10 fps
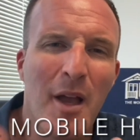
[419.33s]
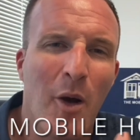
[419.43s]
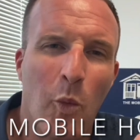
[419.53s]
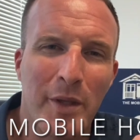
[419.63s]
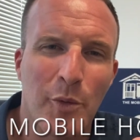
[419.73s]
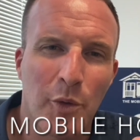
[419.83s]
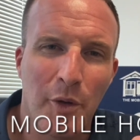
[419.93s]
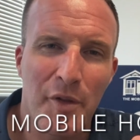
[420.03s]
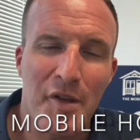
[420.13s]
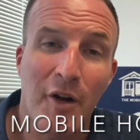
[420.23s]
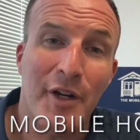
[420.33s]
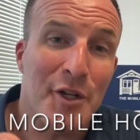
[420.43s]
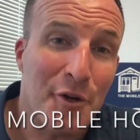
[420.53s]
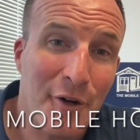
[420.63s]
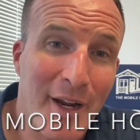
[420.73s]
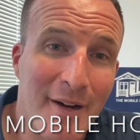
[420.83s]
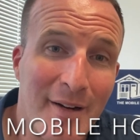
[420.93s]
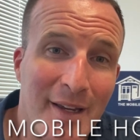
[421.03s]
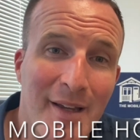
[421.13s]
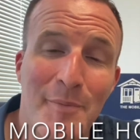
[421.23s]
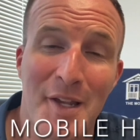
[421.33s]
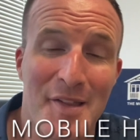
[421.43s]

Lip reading: what the rules are in your area,